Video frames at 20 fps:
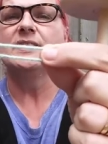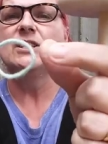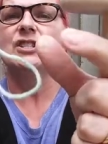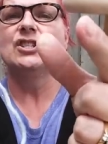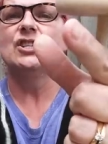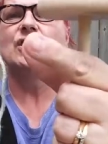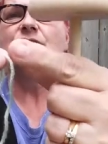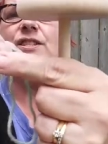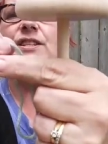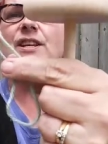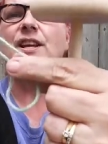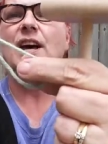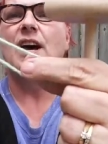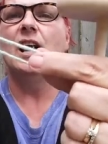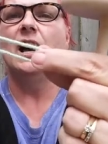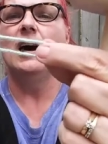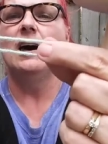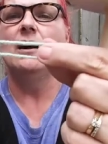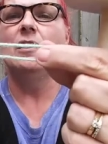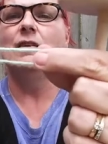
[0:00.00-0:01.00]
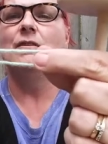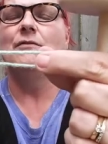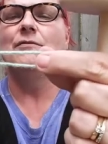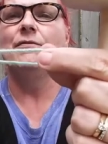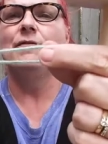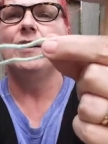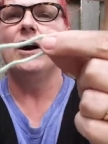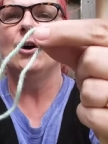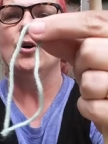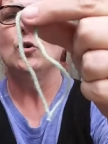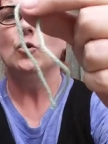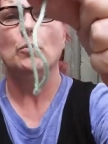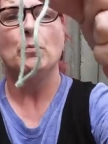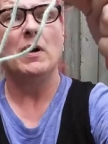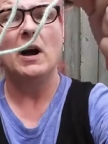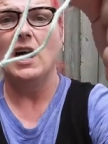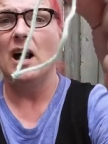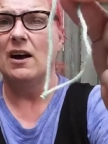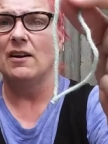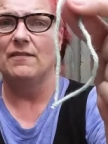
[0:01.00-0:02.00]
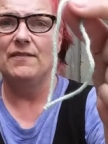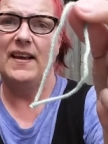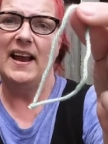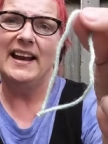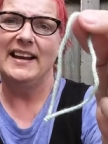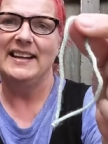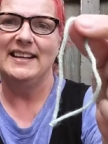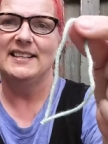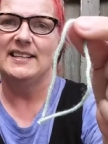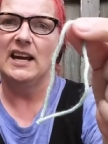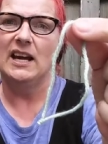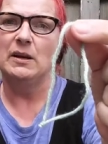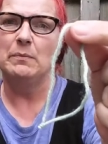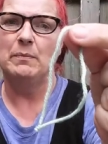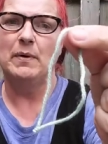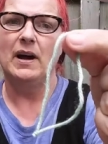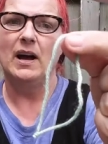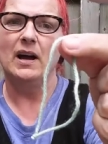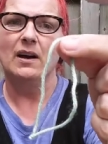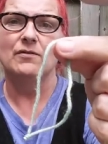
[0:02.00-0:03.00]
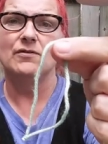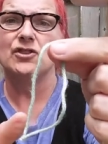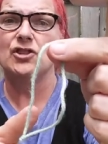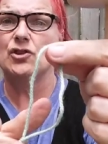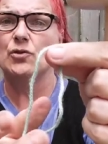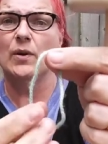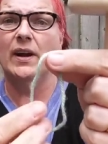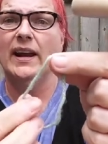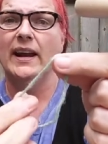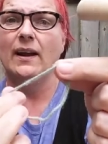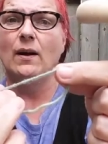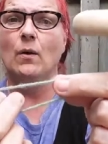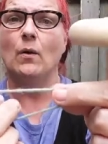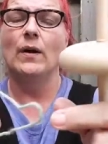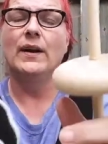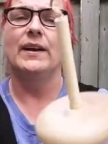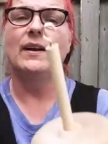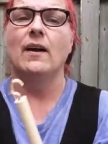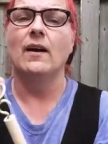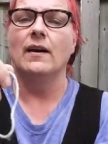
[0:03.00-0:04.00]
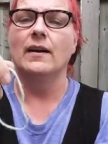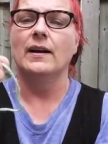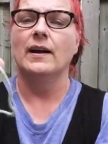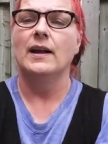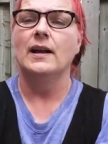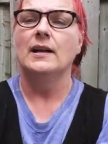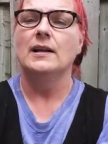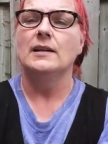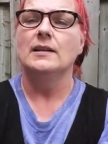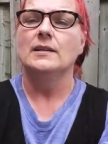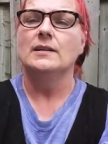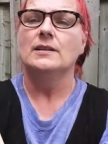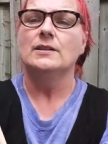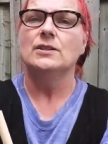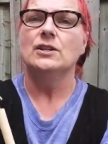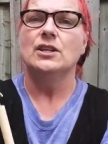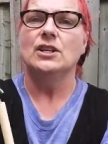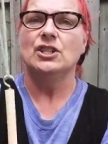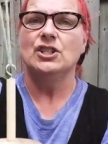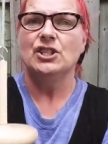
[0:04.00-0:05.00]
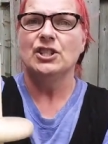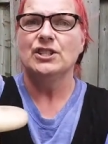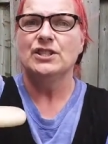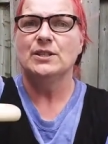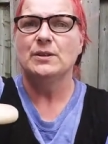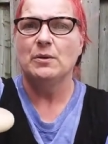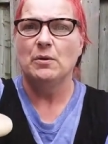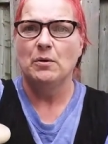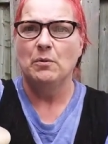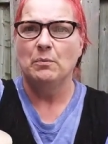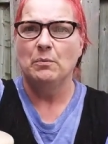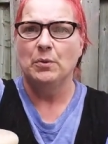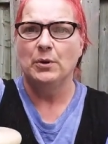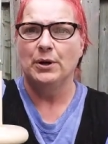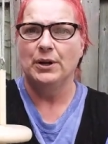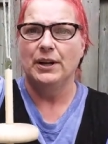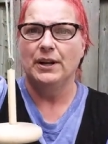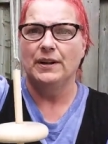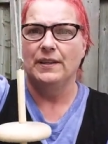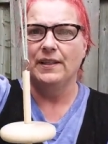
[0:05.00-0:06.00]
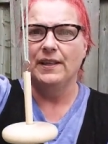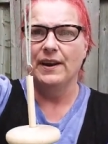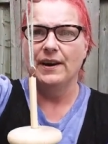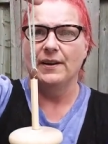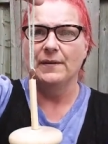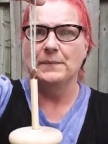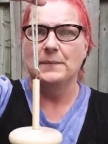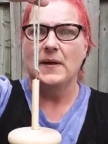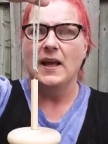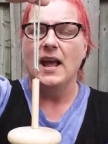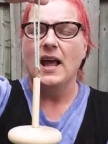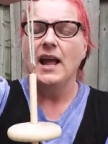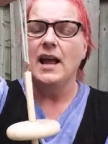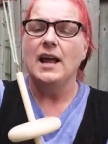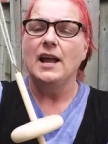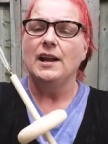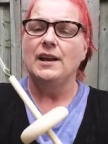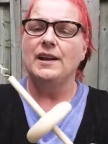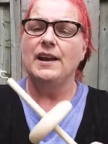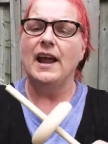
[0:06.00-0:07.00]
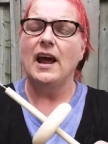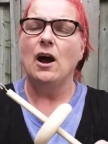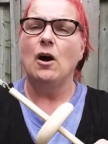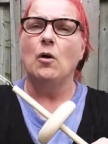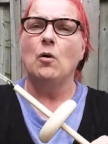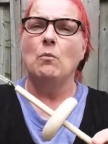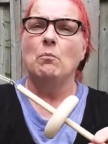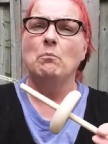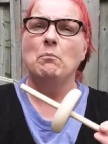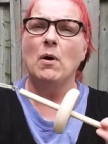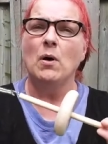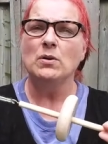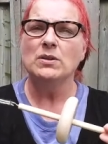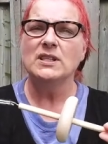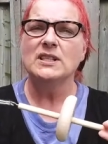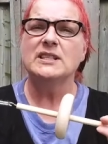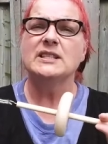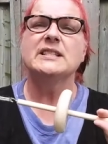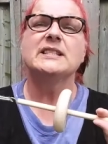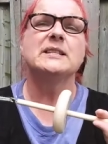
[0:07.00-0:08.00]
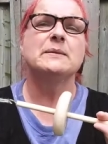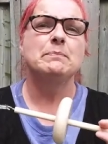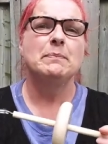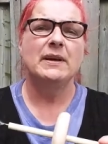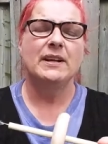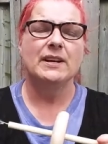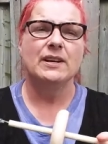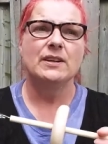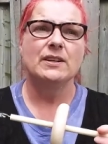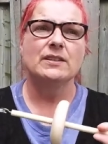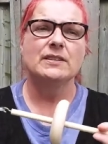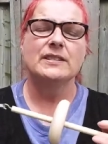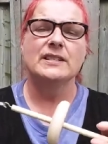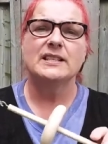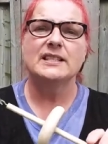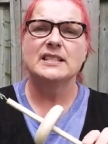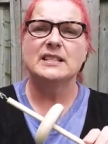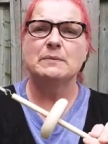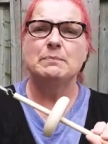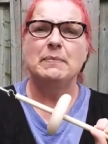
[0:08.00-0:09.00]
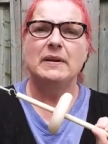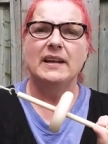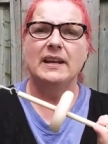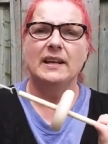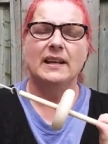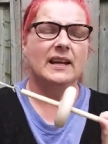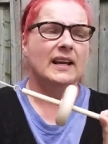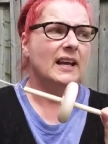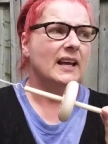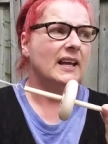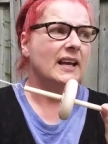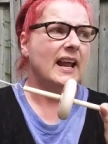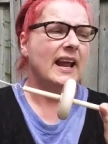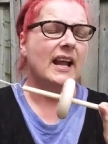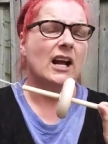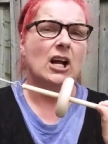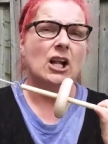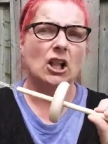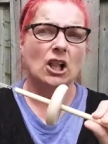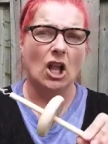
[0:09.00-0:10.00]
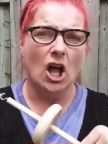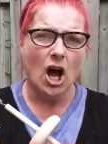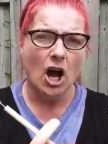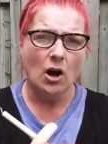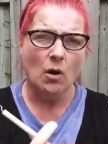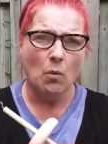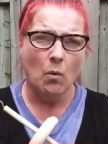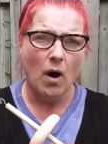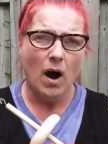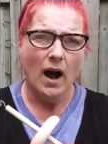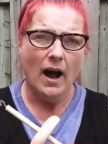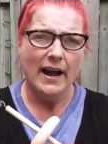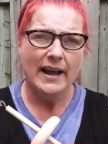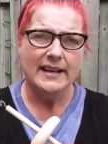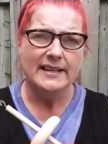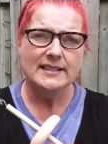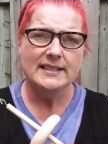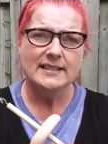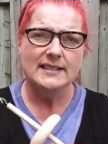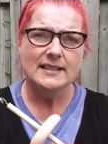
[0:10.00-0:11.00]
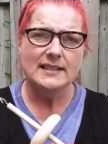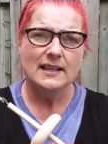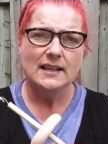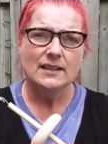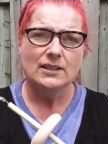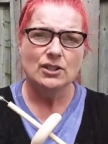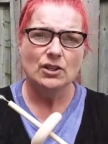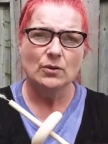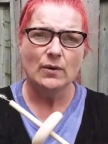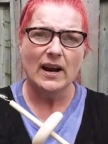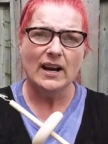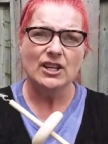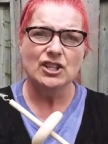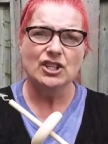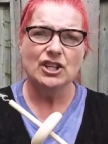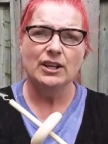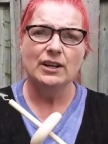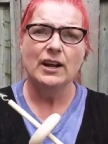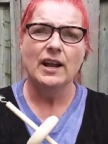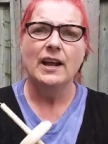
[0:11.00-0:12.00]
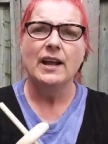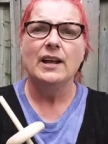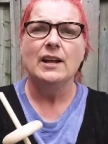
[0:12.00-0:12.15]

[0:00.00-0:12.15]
inches of a hoop of any type of string or yarn. So you just put it there. Now, most spinners spin in a clockwise direction